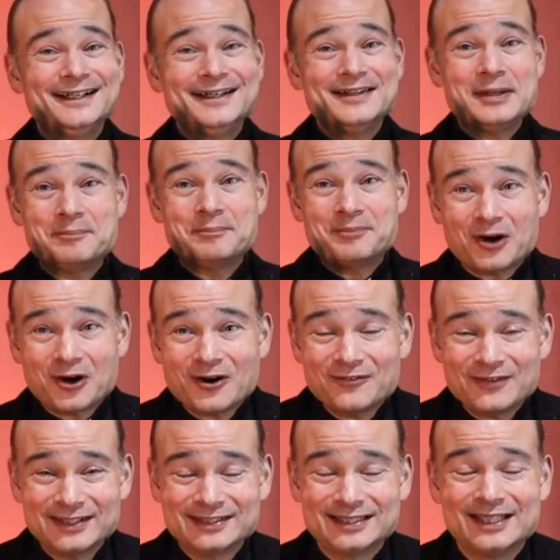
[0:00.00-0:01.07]
The
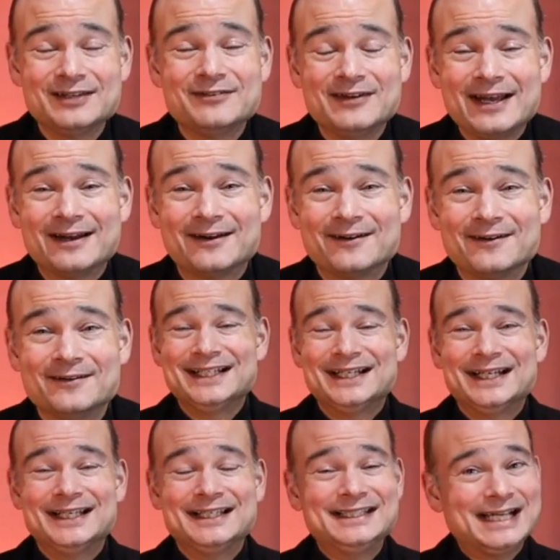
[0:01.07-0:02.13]
perfect cliffhanger.
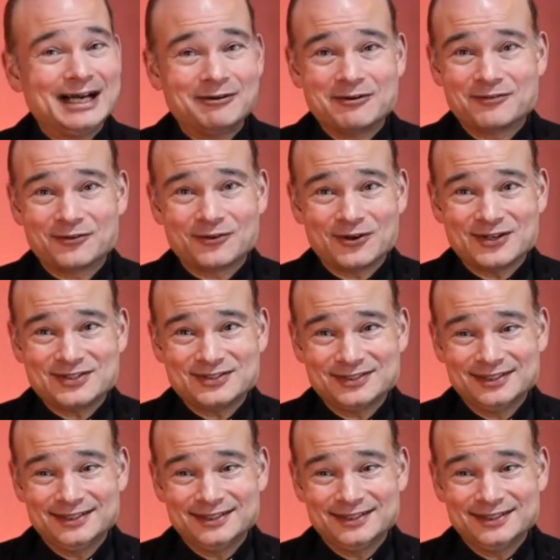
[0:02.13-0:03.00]
And now, of course,